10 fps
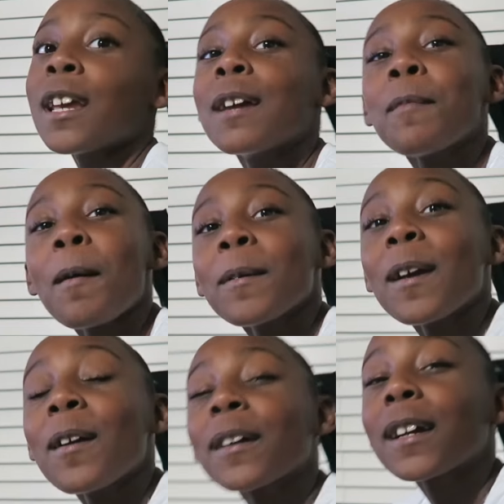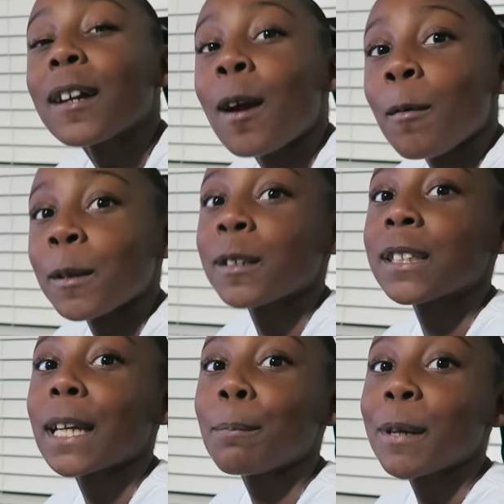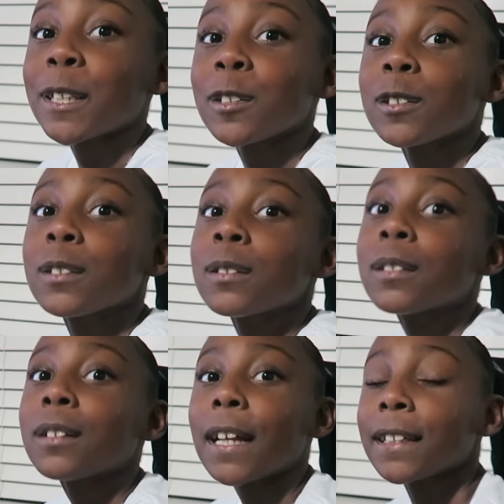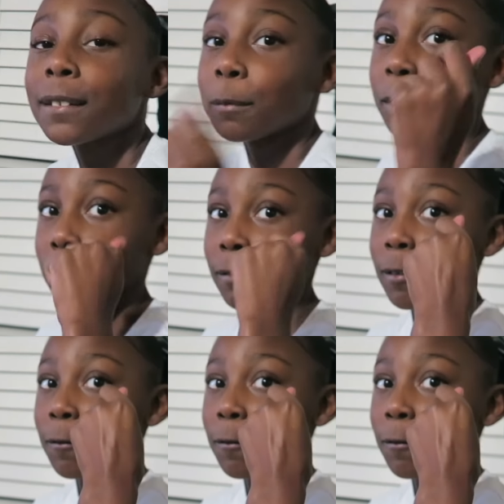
Third. Are we going to take pictures? Like with the little.